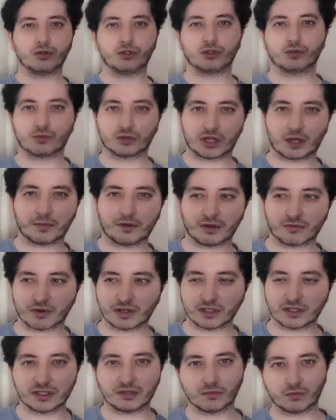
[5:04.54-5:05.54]
you, would I be
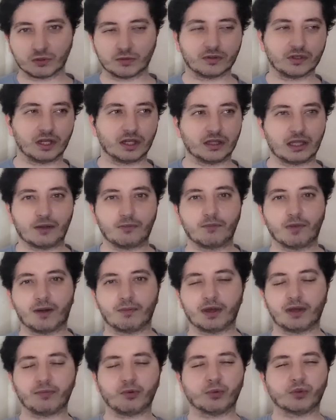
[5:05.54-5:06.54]
arrested? And then my
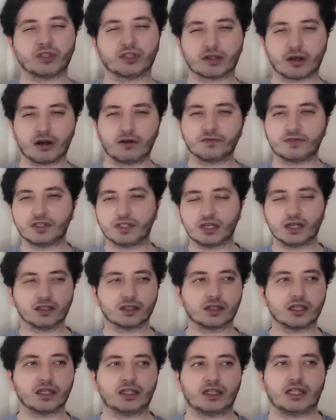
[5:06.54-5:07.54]
baby would starve to
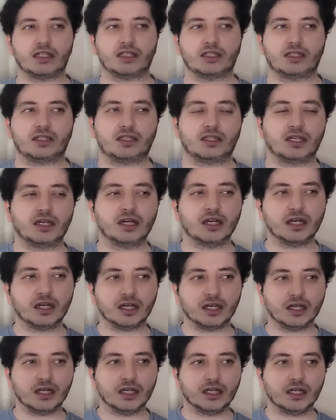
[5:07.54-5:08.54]
death.
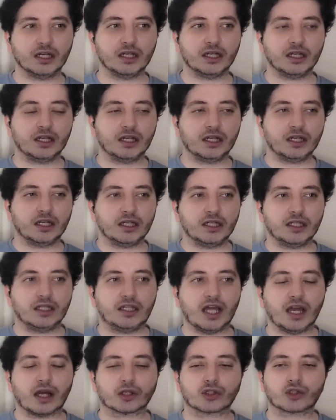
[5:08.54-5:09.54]

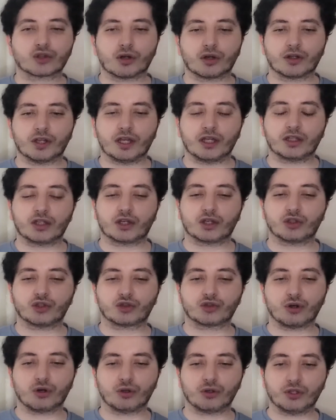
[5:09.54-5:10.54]
The
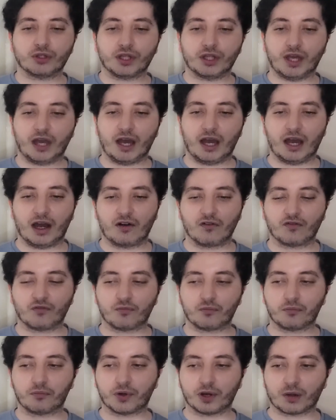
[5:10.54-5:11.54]
control that they have,
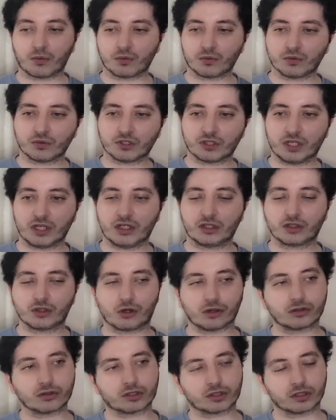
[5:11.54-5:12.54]
but I will say,
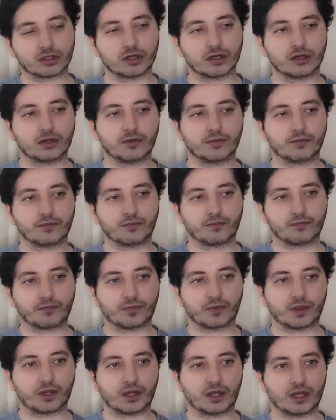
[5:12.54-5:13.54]
Chongsana,
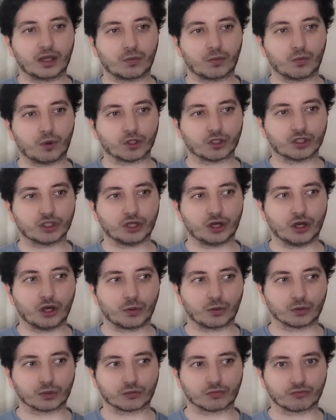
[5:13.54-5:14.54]
watching her
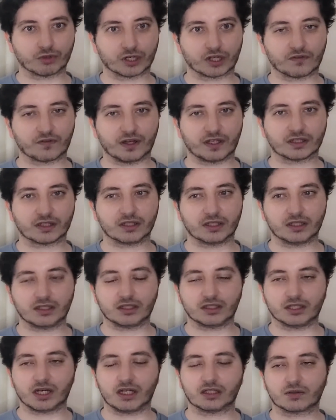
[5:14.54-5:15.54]
was really
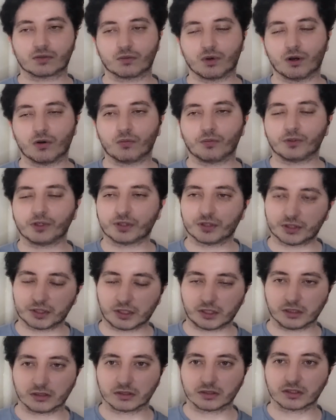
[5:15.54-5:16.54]
fascinating as well,
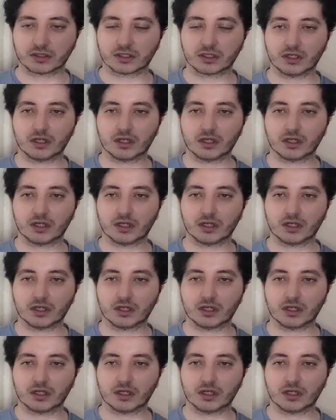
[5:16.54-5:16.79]
because